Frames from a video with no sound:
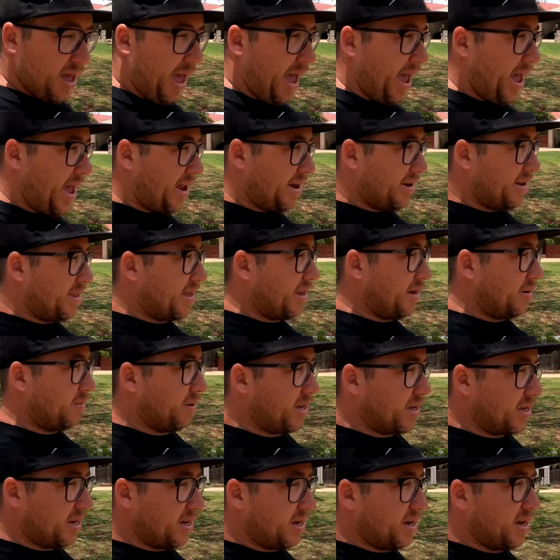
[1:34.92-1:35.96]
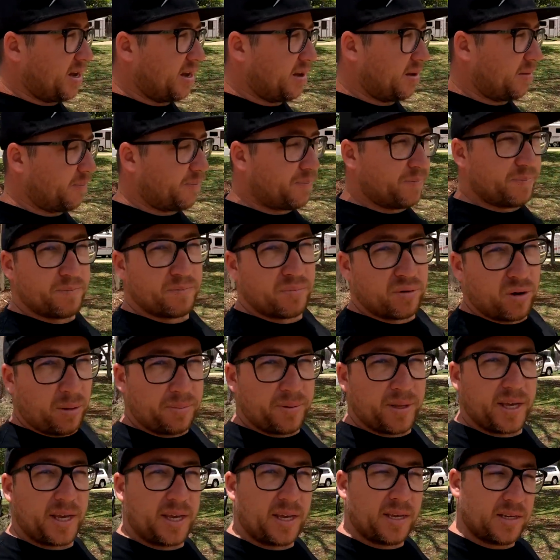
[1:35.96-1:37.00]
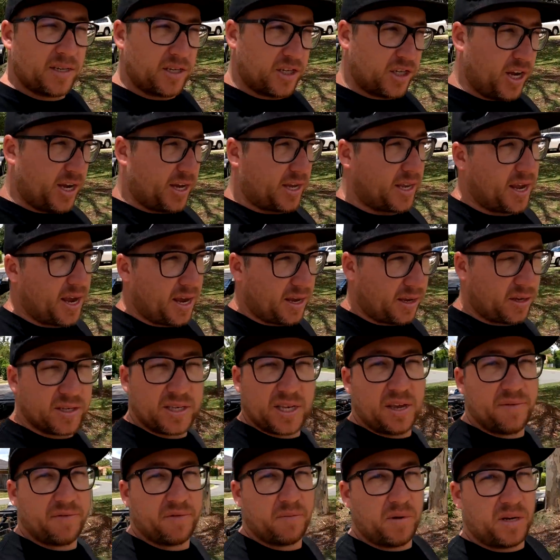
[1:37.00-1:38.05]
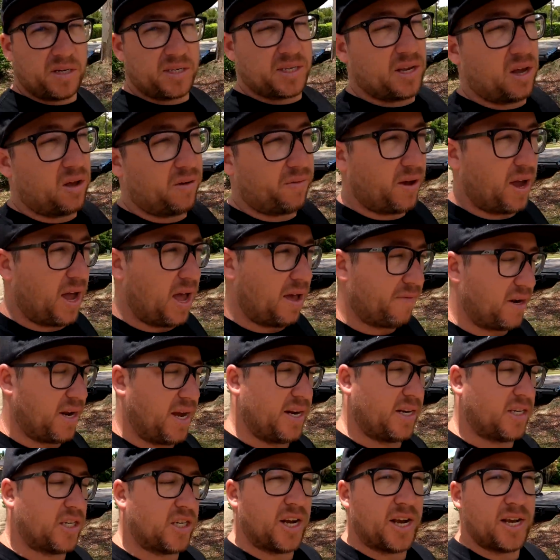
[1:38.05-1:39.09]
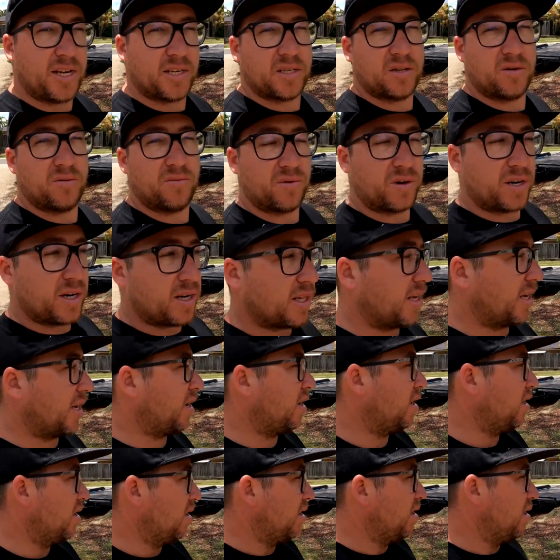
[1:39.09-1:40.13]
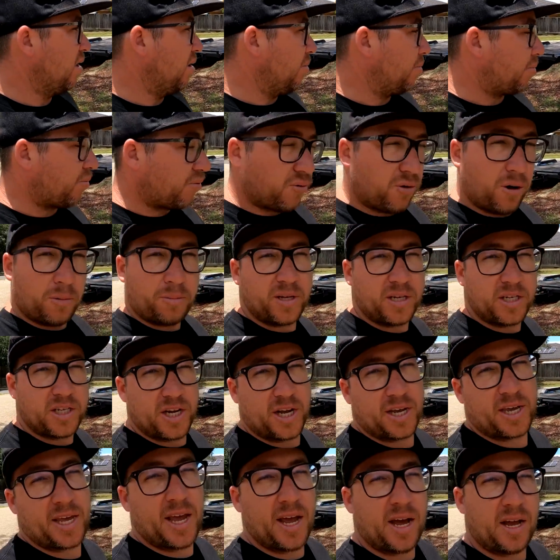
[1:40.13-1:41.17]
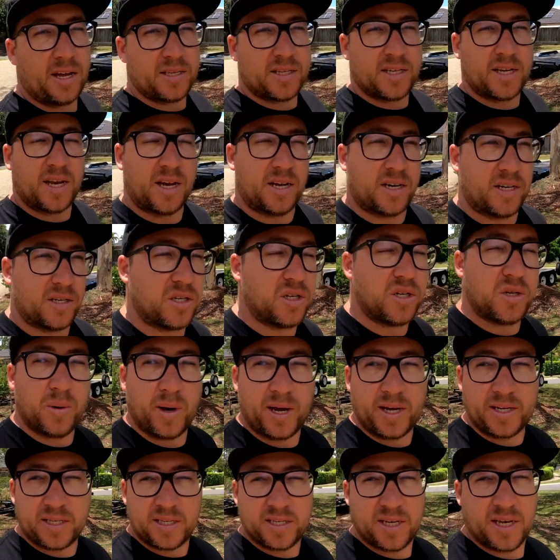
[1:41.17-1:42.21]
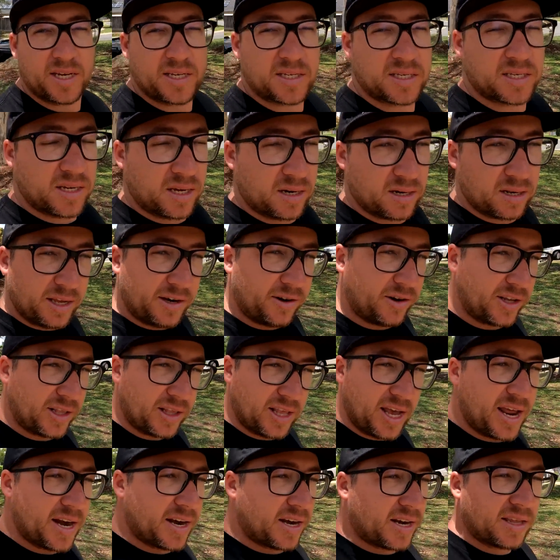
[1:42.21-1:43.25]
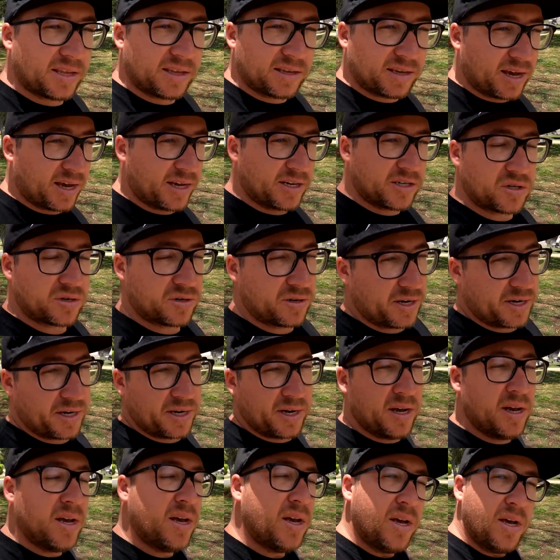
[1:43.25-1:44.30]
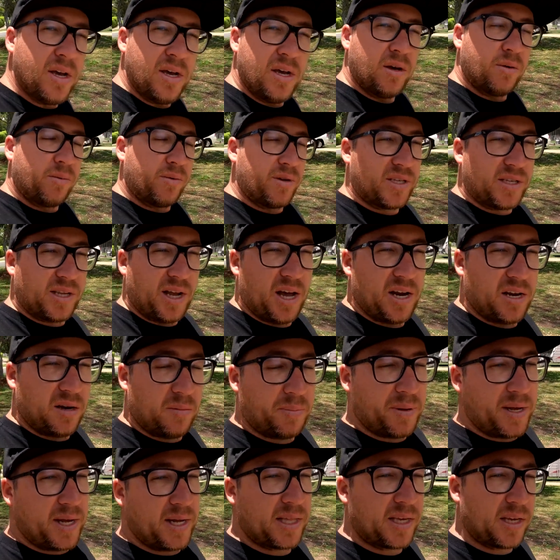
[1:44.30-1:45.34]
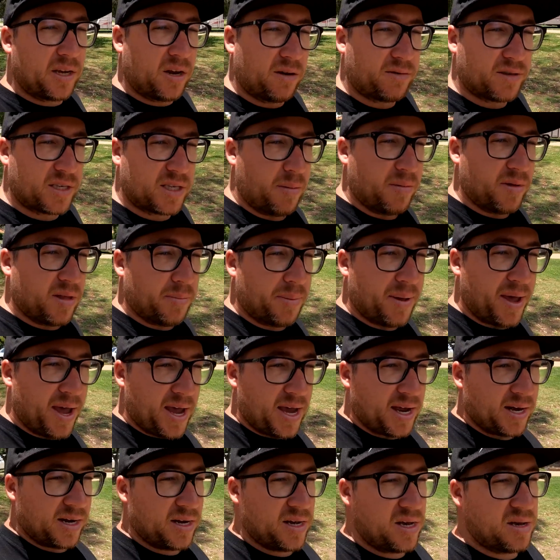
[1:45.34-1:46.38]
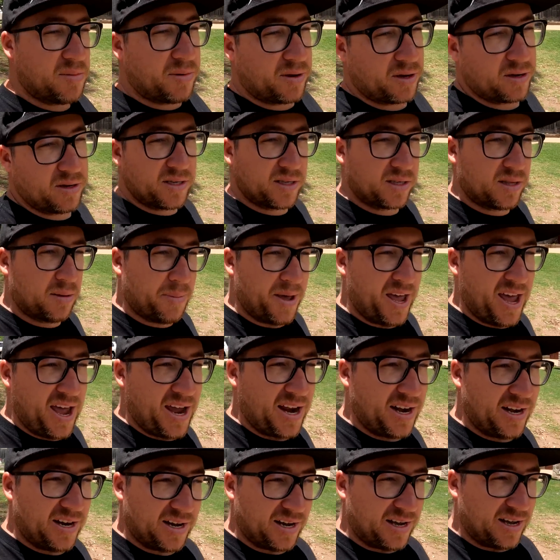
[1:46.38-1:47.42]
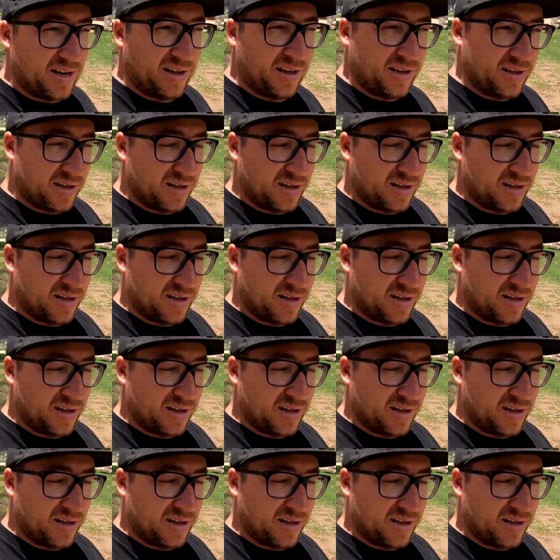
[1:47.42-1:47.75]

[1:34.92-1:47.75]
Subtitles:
and then we can properly check it out, because even myself, I haven't had a chance to really properly check out Tiana's new 86. It literally landed in the country. We started peeling off some of the Panda because the Panda